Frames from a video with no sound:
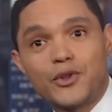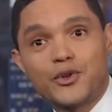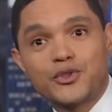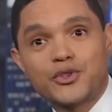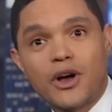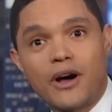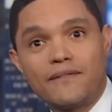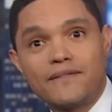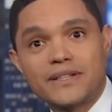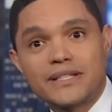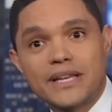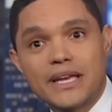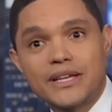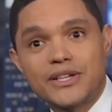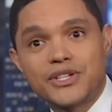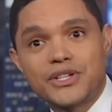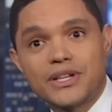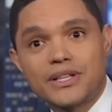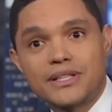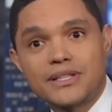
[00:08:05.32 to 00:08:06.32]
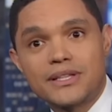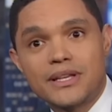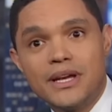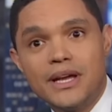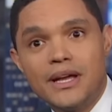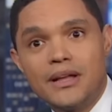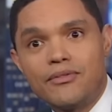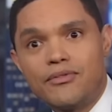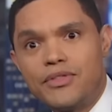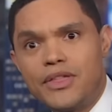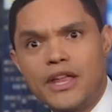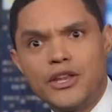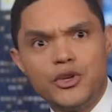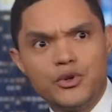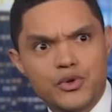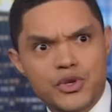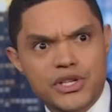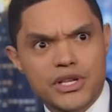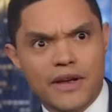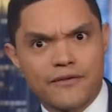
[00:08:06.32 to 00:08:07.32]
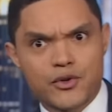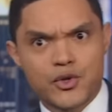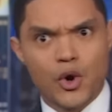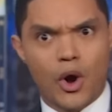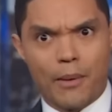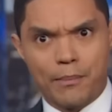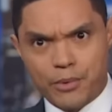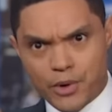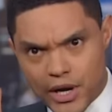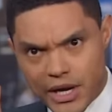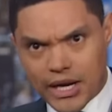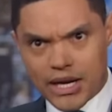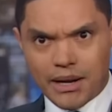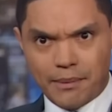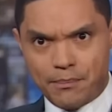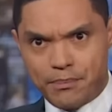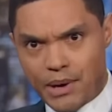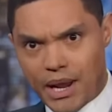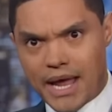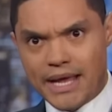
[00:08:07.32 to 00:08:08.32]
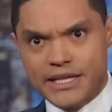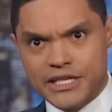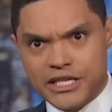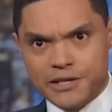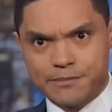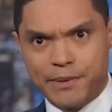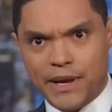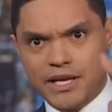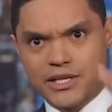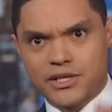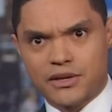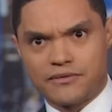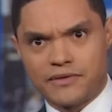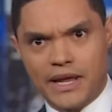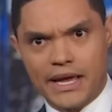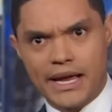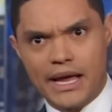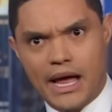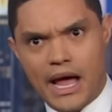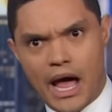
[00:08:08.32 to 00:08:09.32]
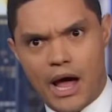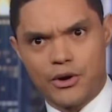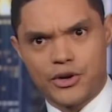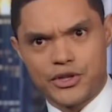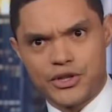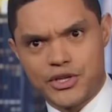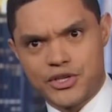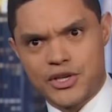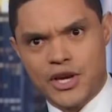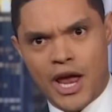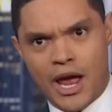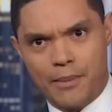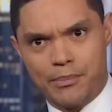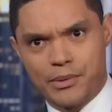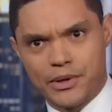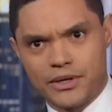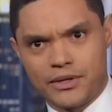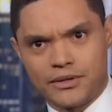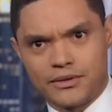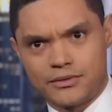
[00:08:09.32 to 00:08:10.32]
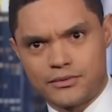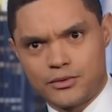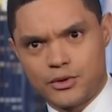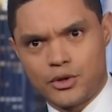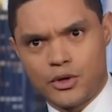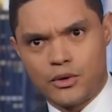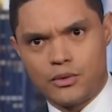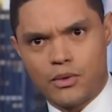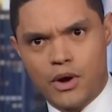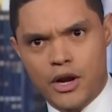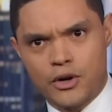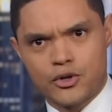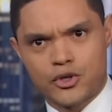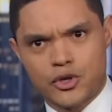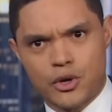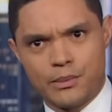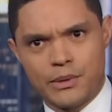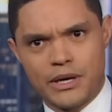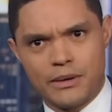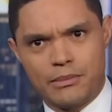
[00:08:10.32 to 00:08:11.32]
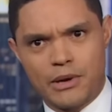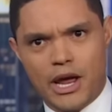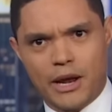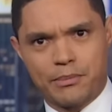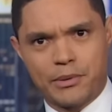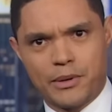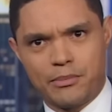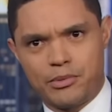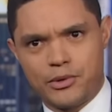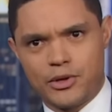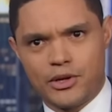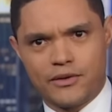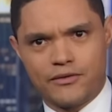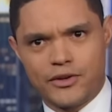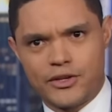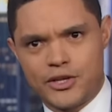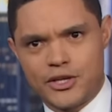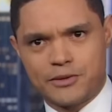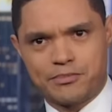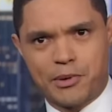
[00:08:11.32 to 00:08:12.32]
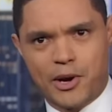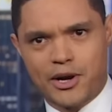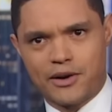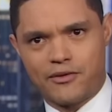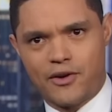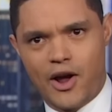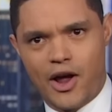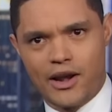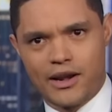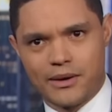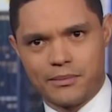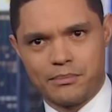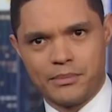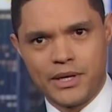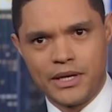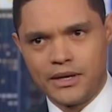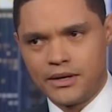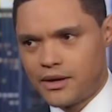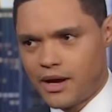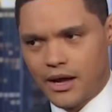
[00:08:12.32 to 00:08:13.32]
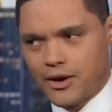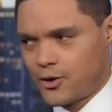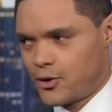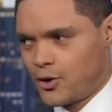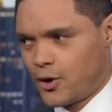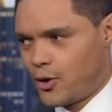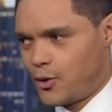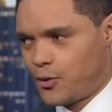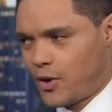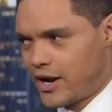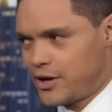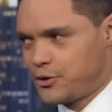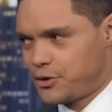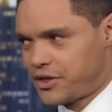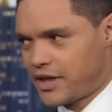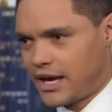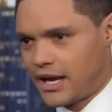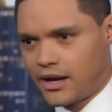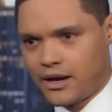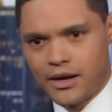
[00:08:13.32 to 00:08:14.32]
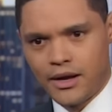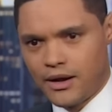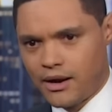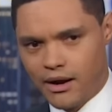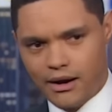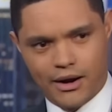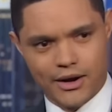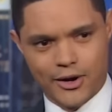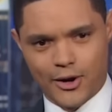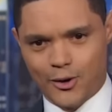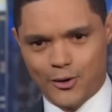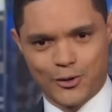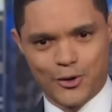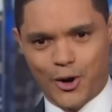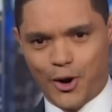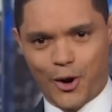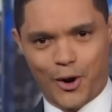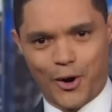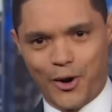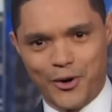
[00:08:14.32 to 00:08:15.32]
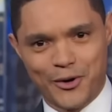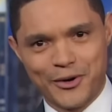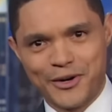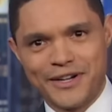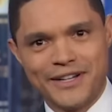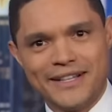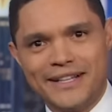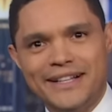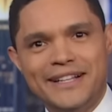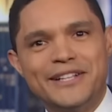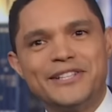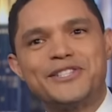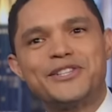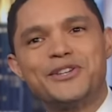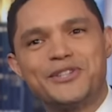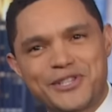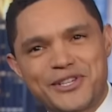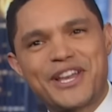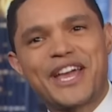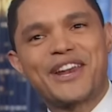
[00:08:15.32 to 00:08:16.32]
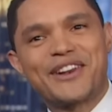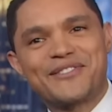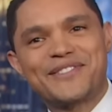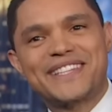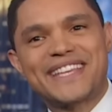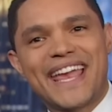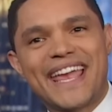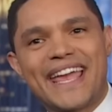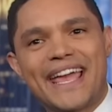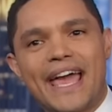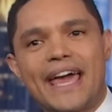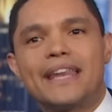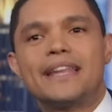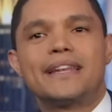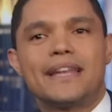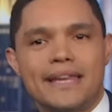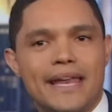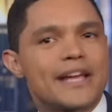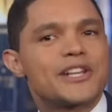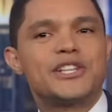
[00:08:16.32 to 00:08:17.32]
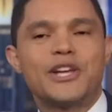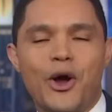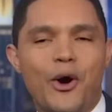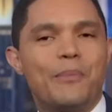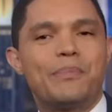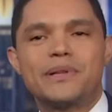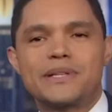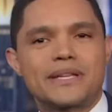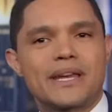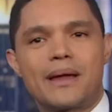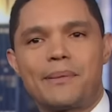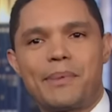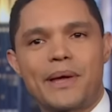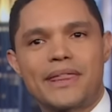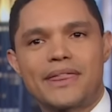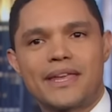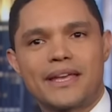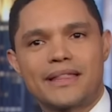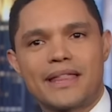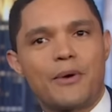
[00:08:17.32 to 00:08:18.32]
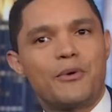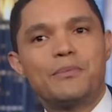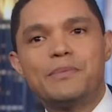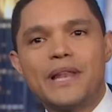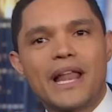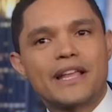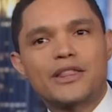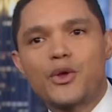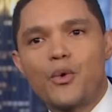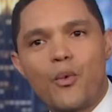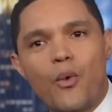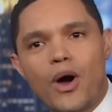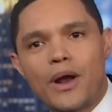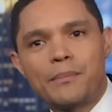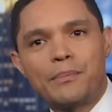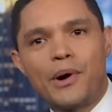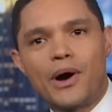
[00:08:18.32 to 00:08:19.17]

those conversations, then you just have to operate in a blind space of like, how did this happen? Why do so many black people live in this part of Harlem? I don't know, why do you think? I don't know. Do you get what I'm saying? And it actually opens it up, I think. That would be like the one